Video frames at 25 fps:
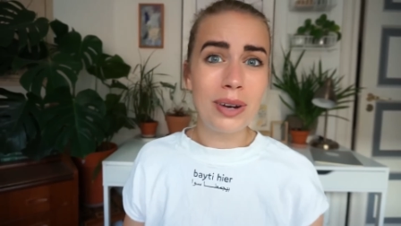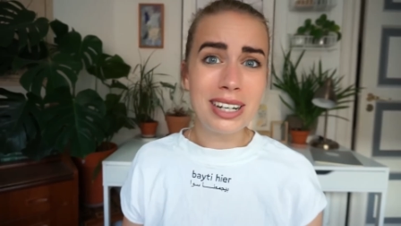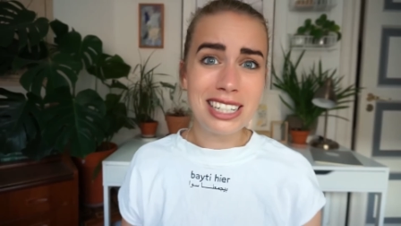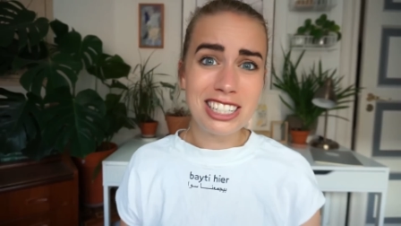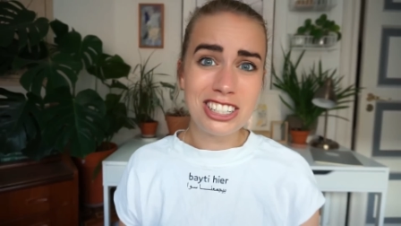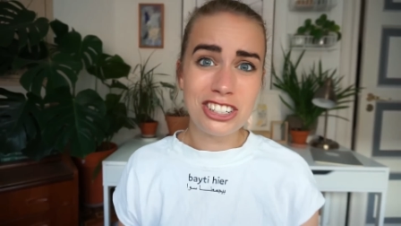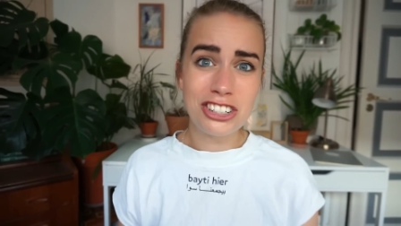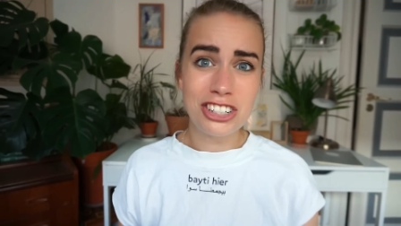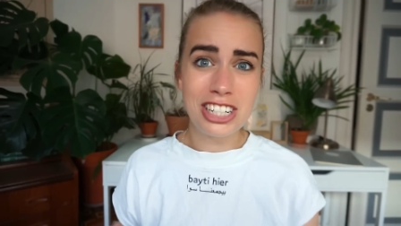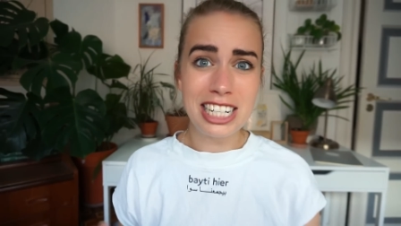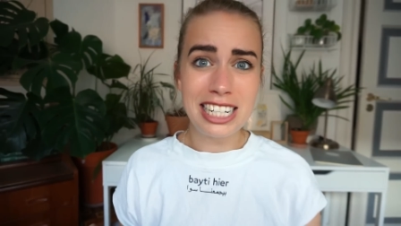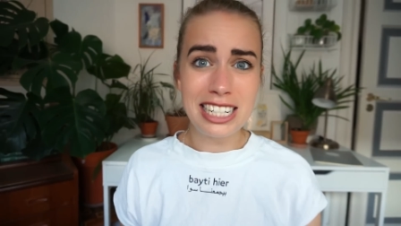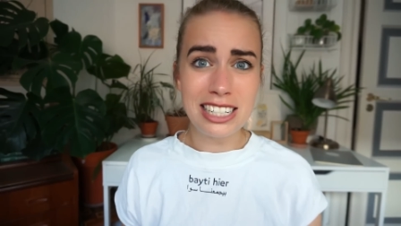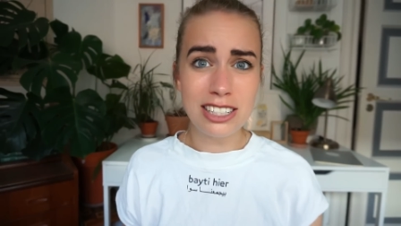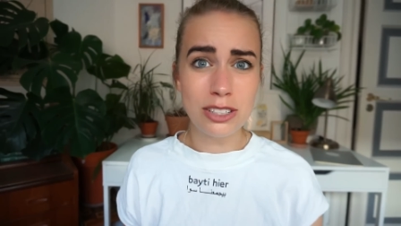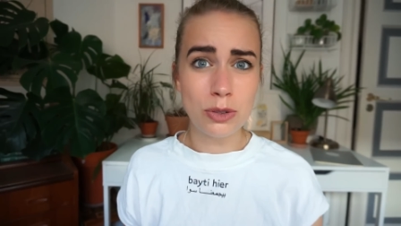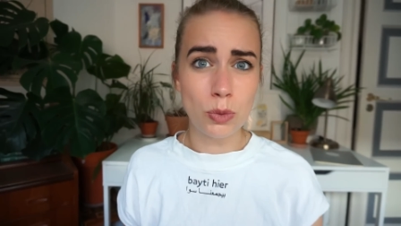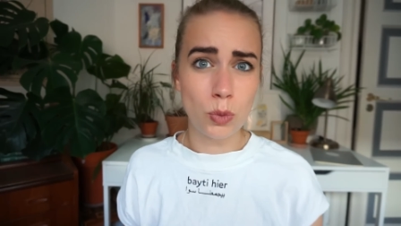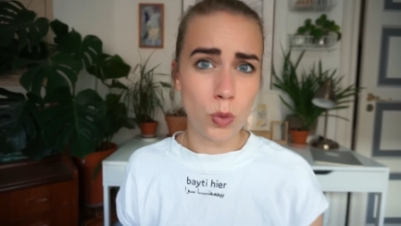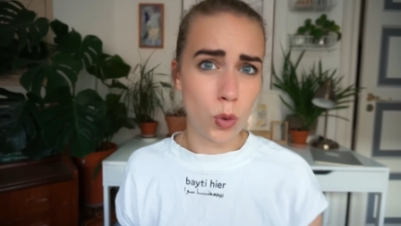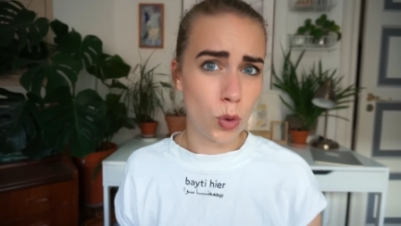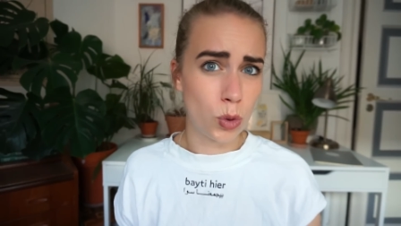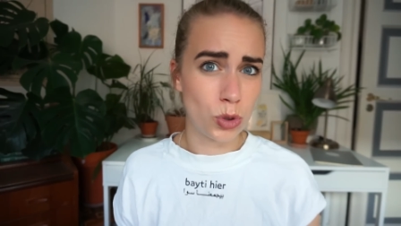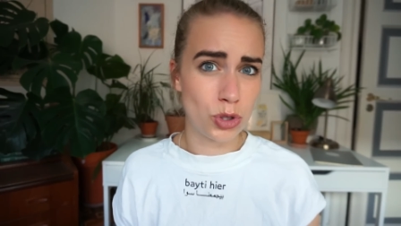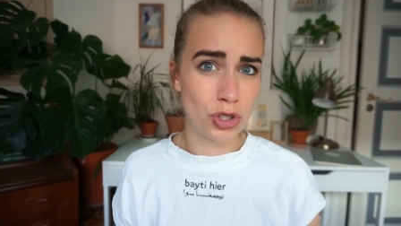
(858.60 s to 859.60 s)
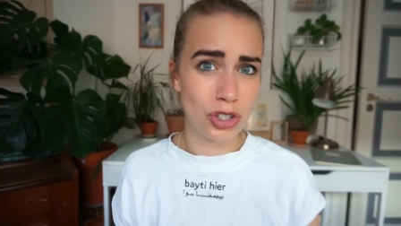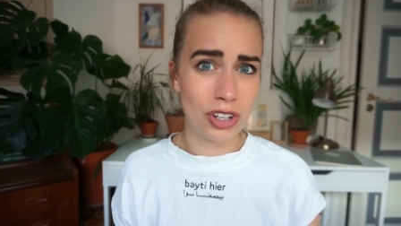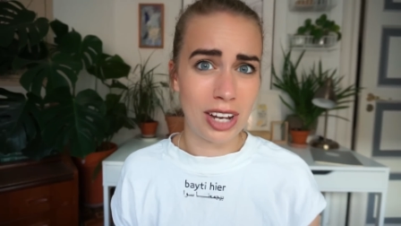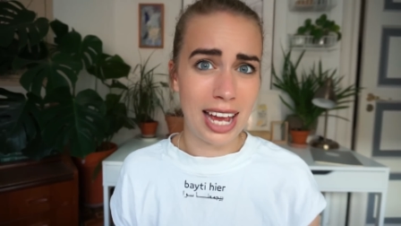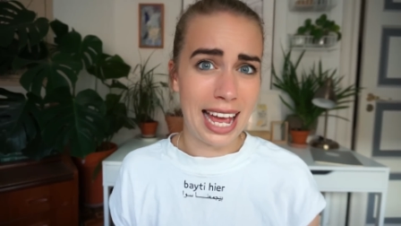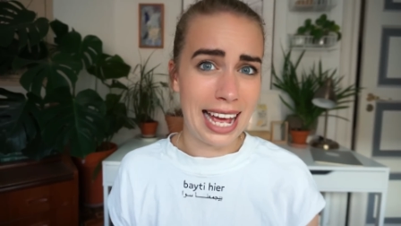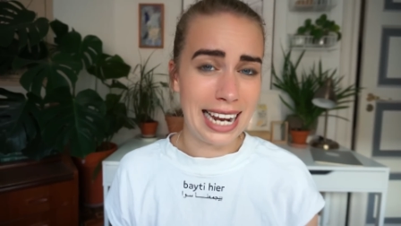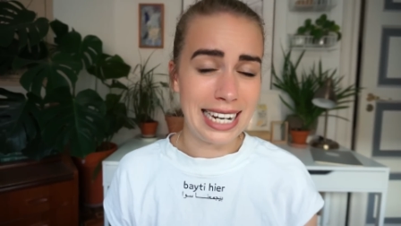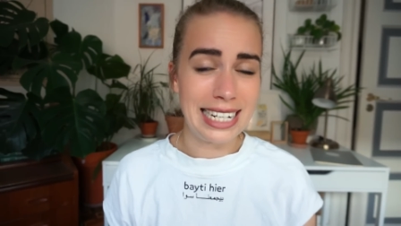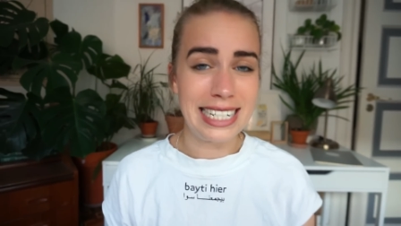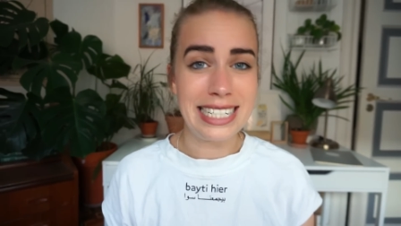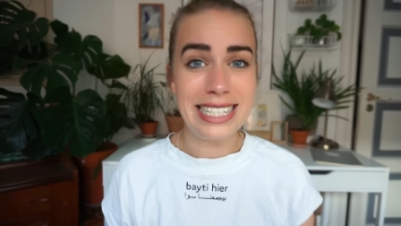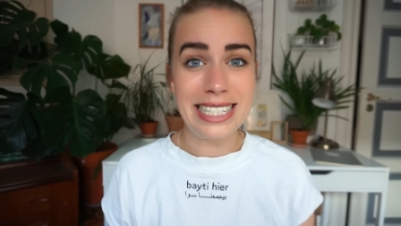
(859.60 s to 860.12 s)
which needs water
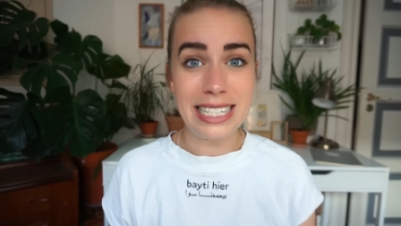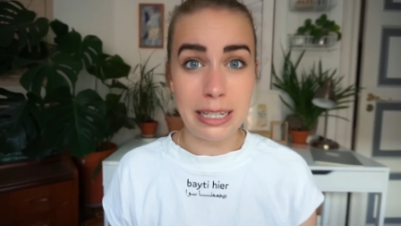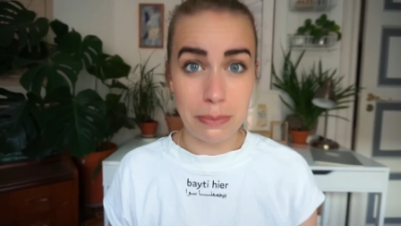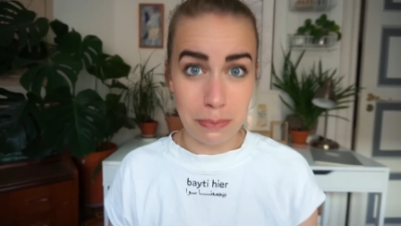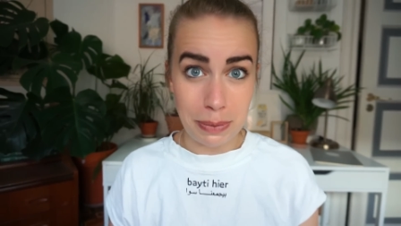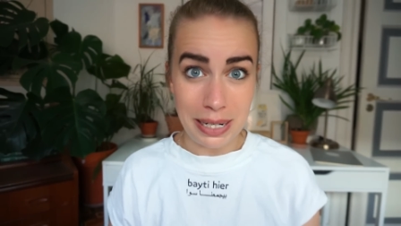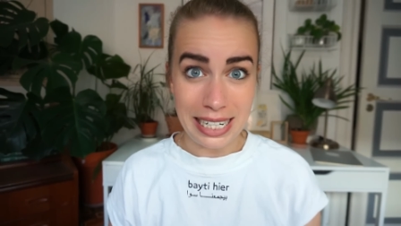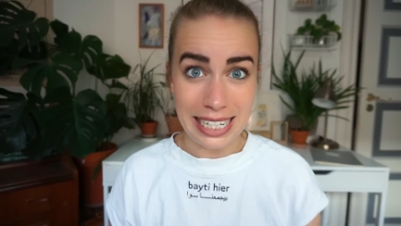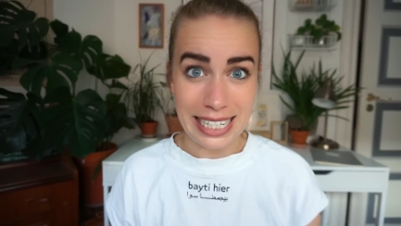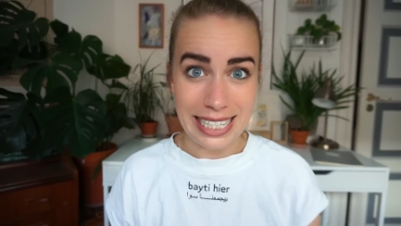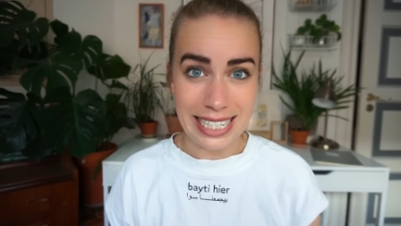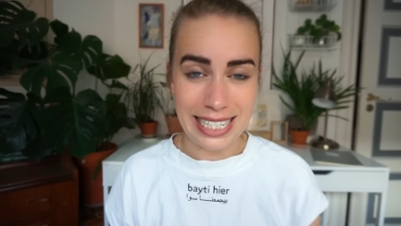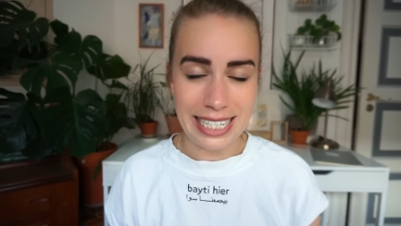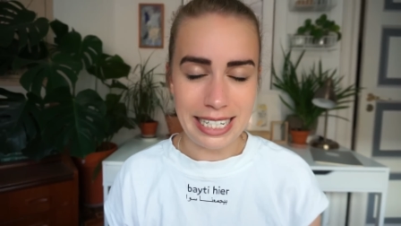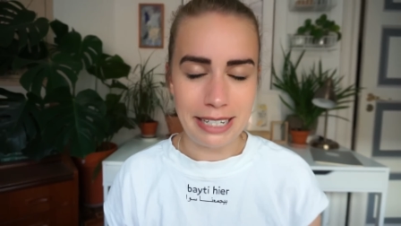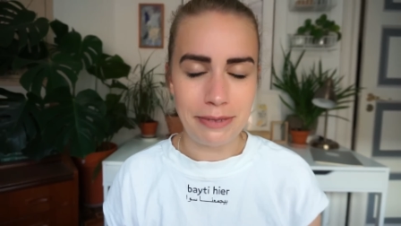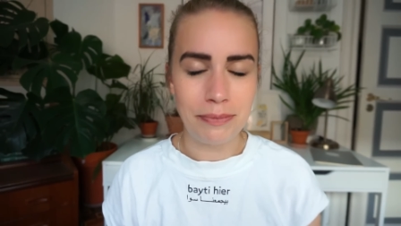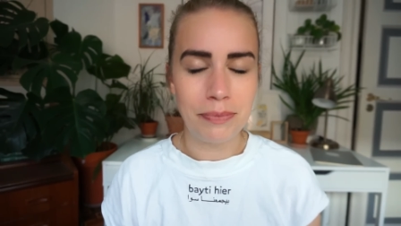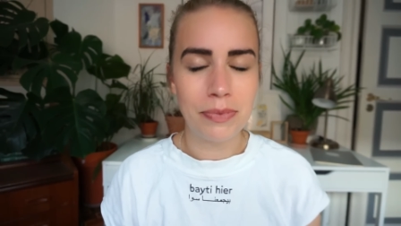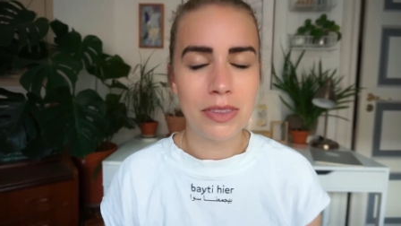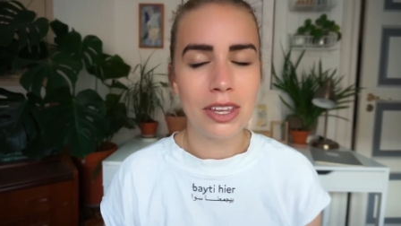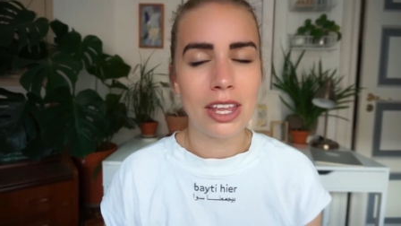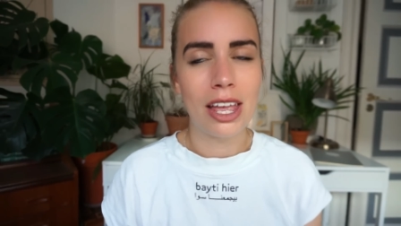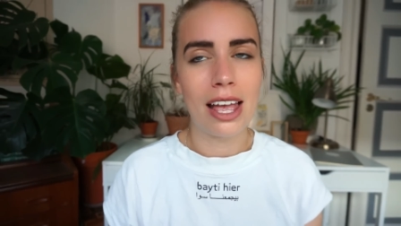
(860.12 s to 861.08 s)
and stability.